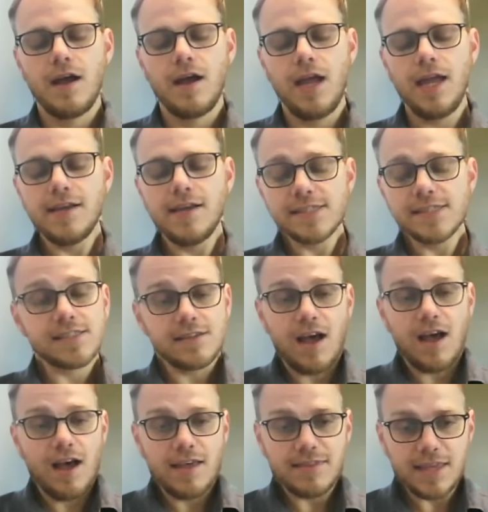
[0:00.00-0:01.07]
is,
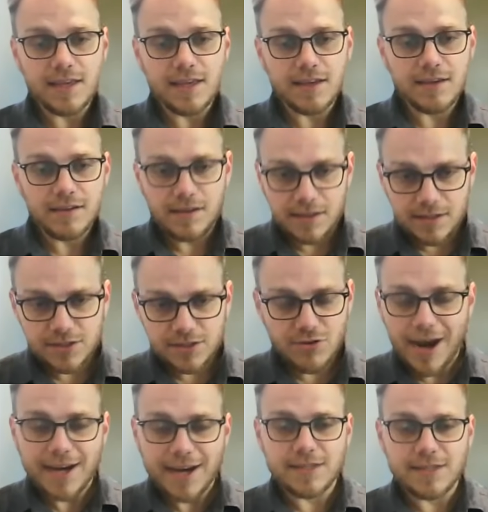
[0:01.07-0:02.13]
I think, an
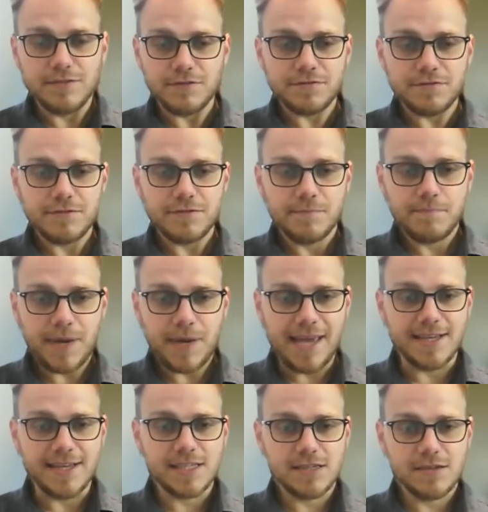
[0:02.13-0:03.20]
attractive
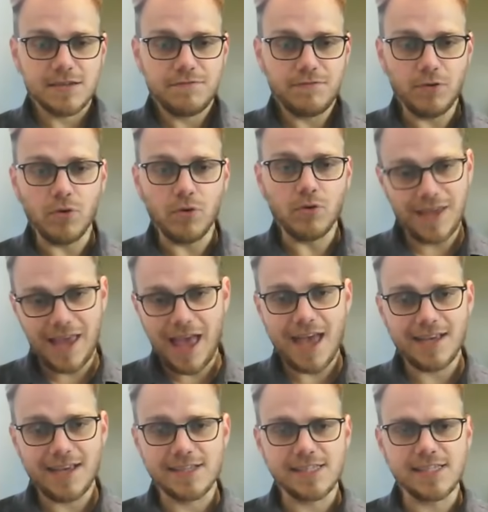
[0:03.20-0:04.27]
place for the
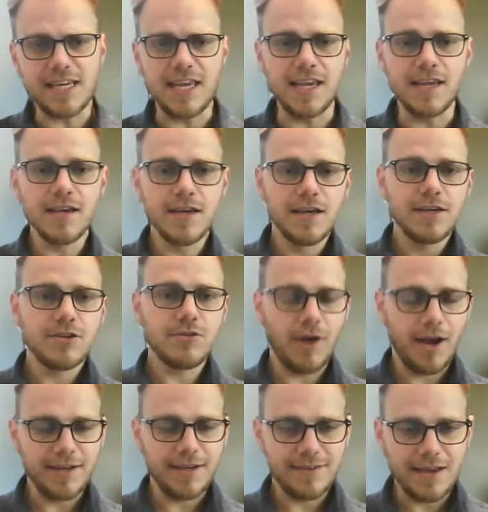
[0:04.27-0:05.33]
ANC to
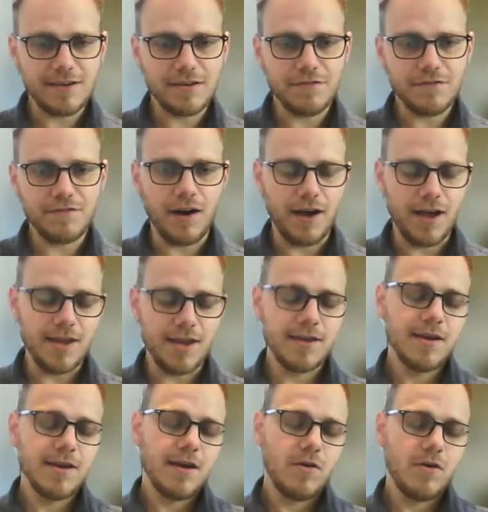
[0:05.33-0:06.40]
identify
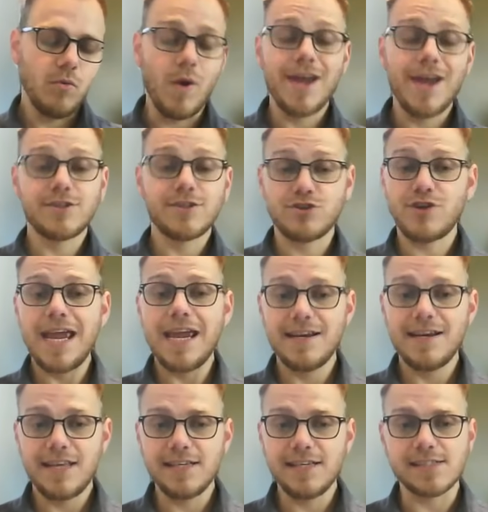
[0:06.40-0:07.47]
where
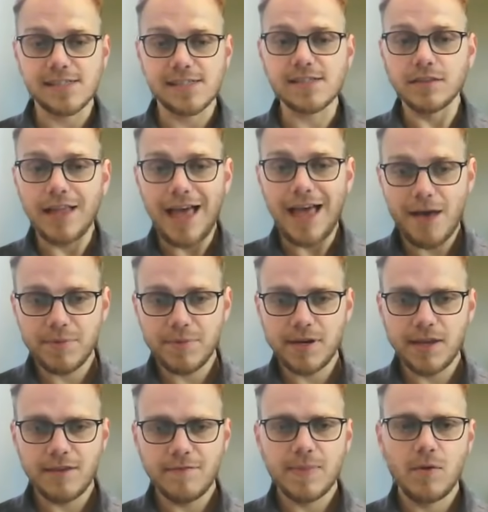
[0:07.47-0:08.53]
trade is still
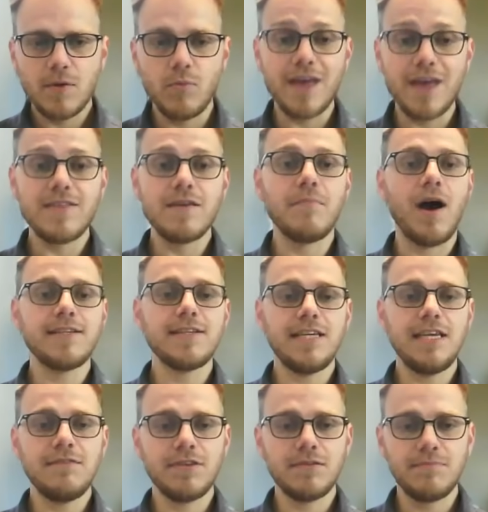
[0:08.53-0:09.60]
happening, where there might
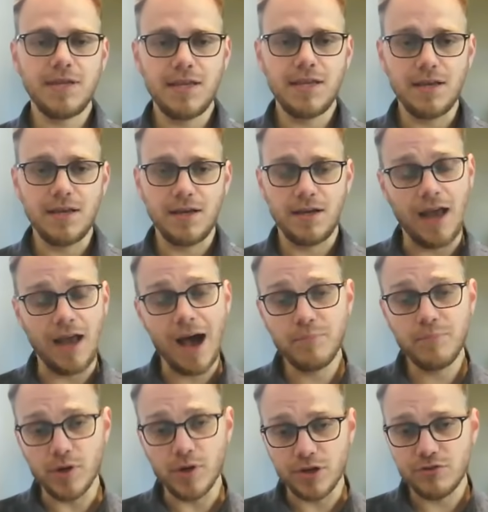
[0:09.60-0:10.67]
even be an
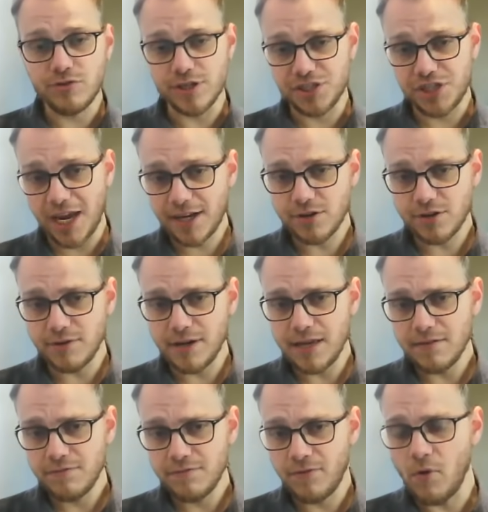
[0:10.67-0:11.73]
upward trajectory
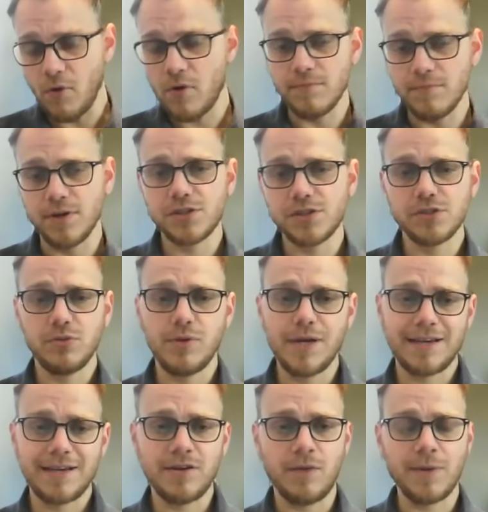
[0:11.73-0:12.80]
for commercial or
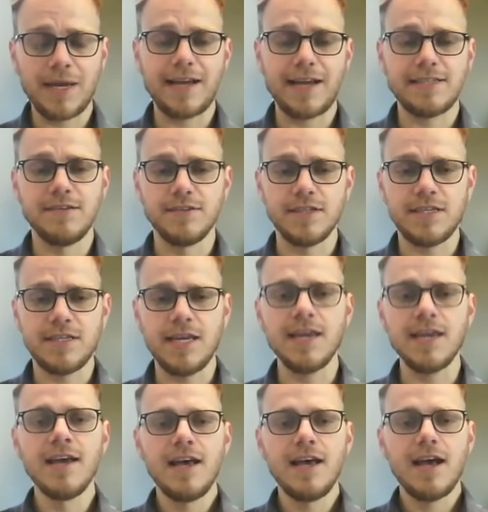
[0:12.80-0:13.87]
economic activity.
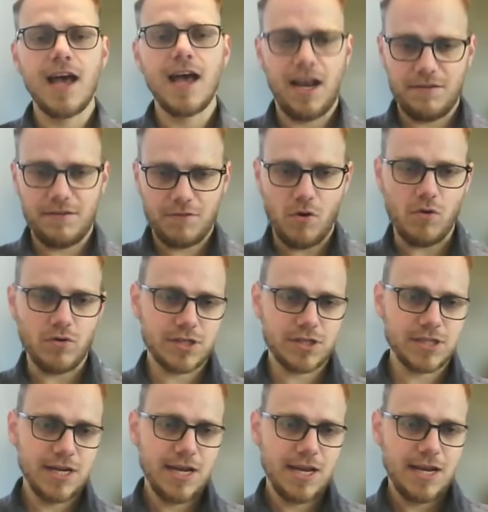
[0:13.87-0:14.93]
And of
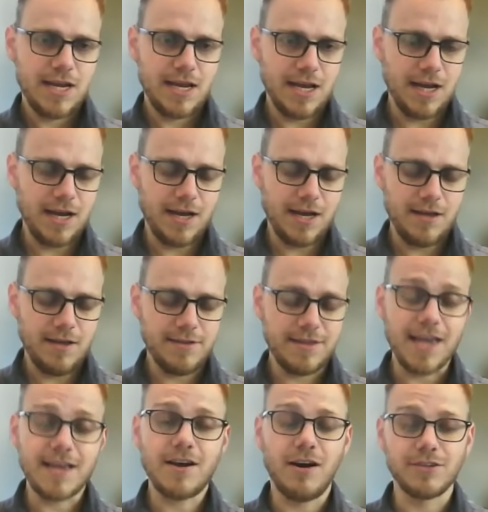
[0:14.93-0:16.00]
course,
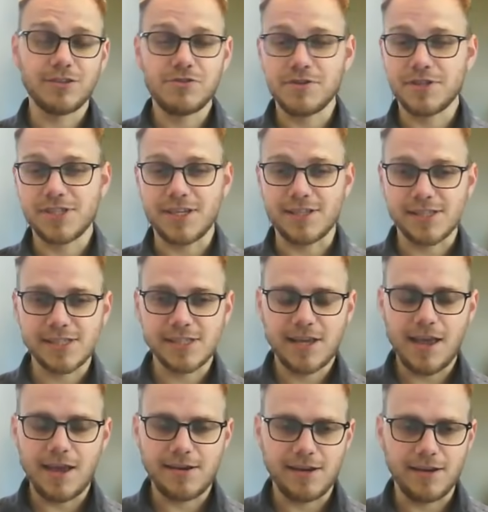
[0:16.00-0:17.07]
they can't resist
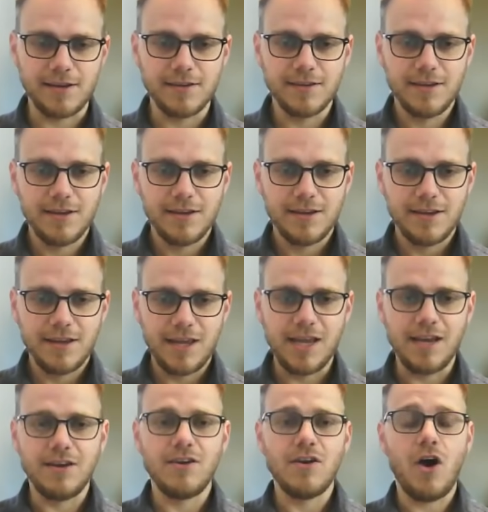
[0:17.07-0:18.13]
getting
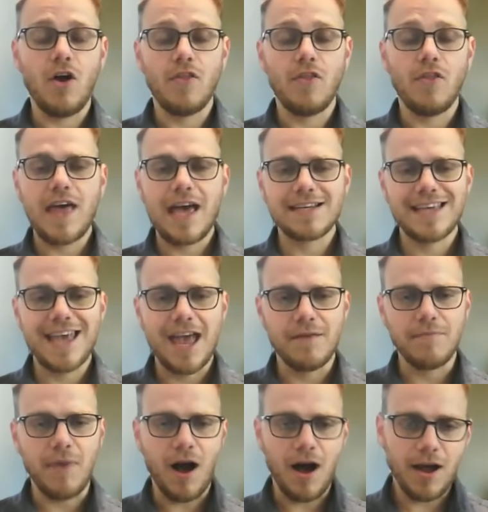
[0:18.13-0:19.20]
in on that
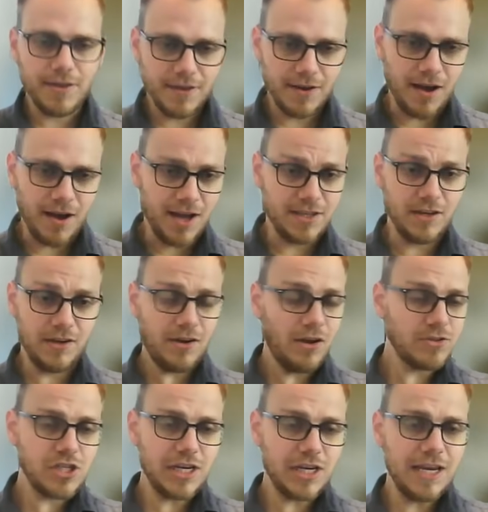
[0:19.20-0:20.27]
game, either
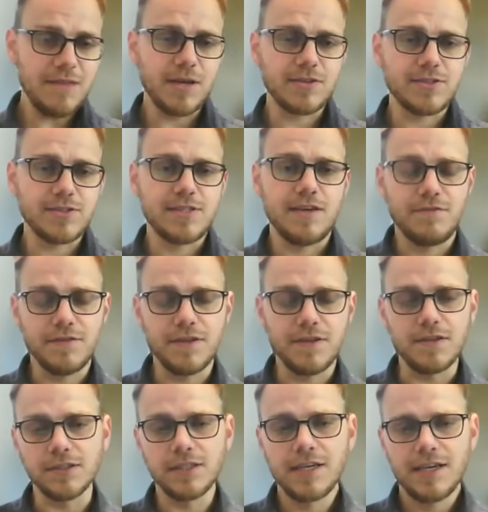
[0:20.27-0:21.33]
ideologically because they
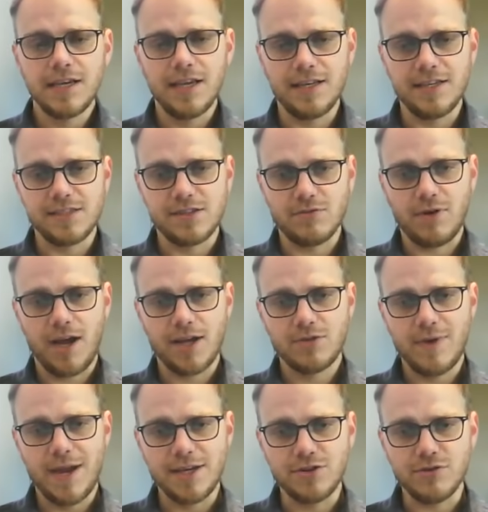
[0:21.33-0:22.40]
feel it is the right
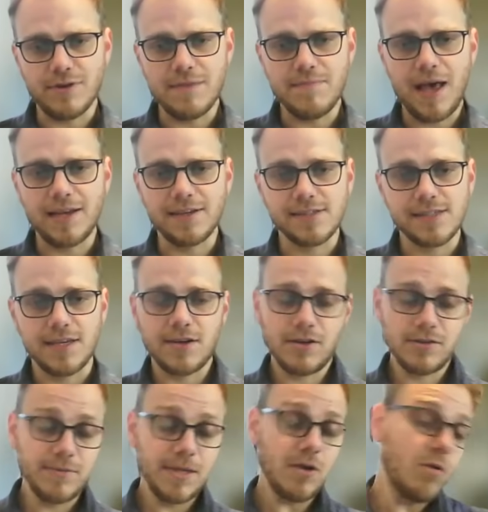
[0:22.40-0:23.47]
way to rebalance the
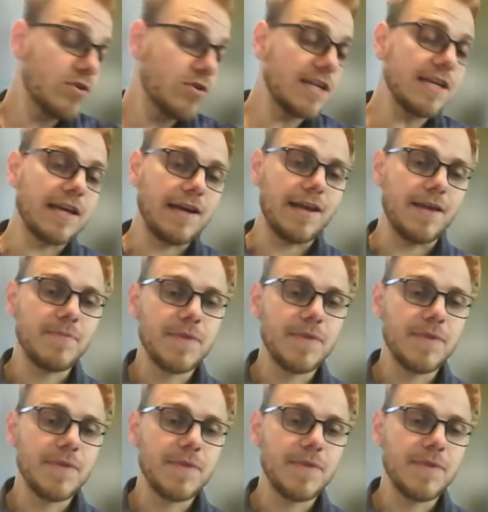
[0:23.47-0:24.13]
economy, or cynically,